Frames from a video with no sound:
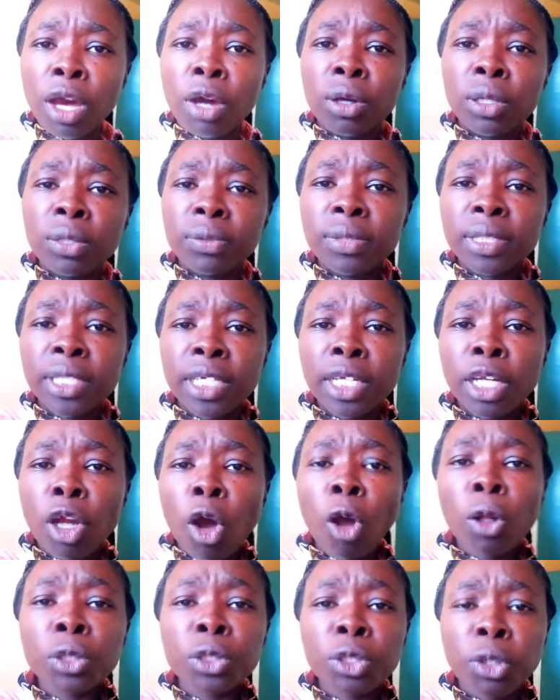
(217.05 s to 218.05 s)
We've seen
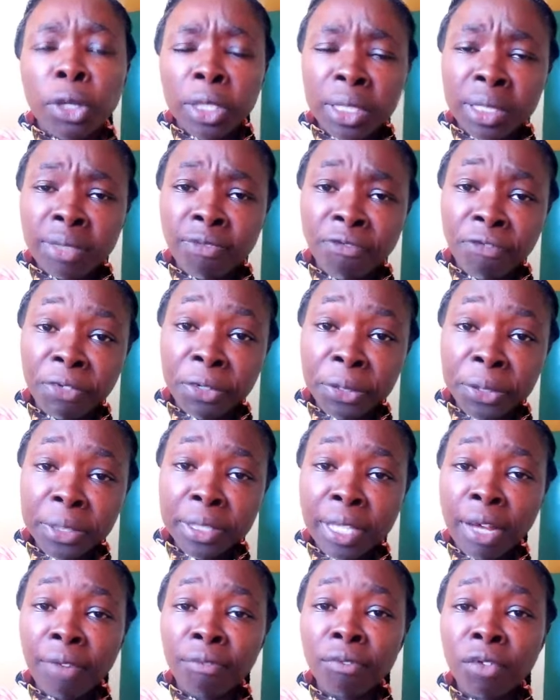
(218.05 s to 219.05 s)
also his
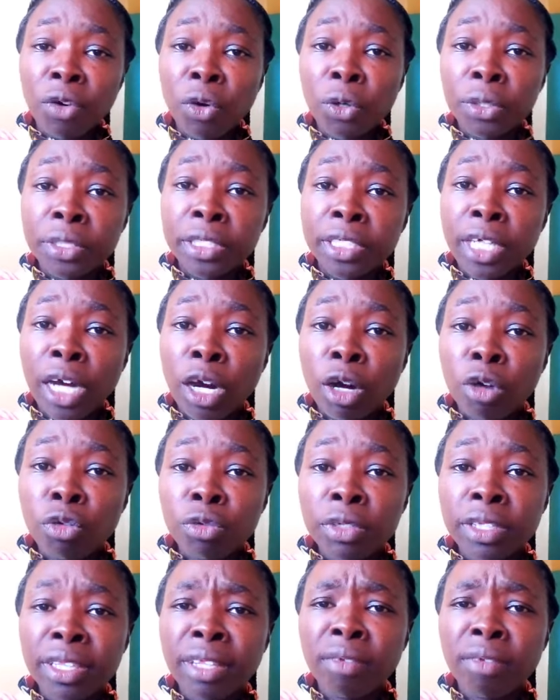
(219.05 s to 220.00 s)
views have gone down.